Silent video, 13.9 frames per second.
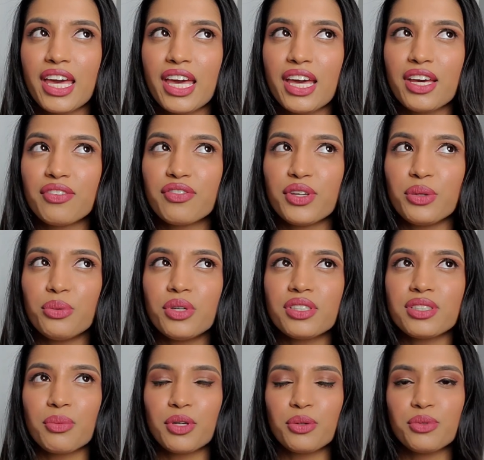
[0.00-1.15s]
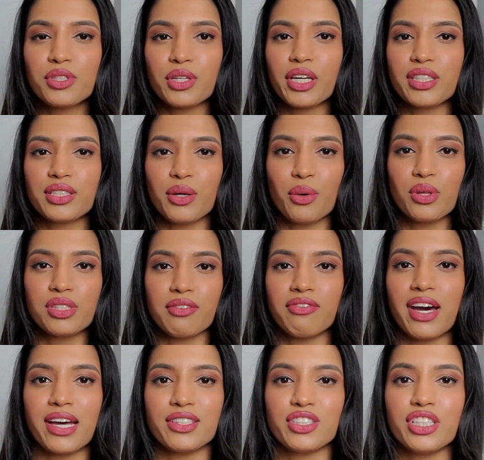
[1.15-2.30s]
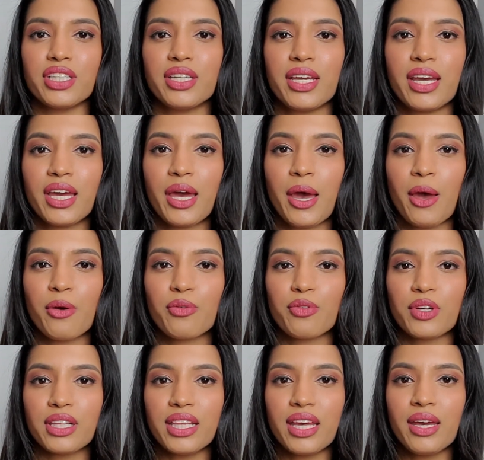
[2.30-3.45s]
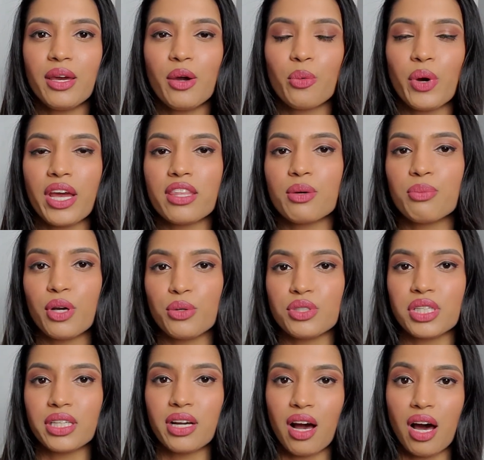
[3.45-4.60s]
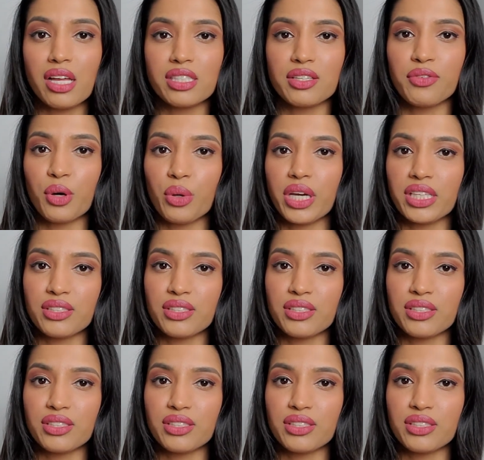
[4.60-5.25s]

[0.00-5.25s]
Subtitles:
if you are someone who's looking to go into fashion, really weigh the pros and cons of going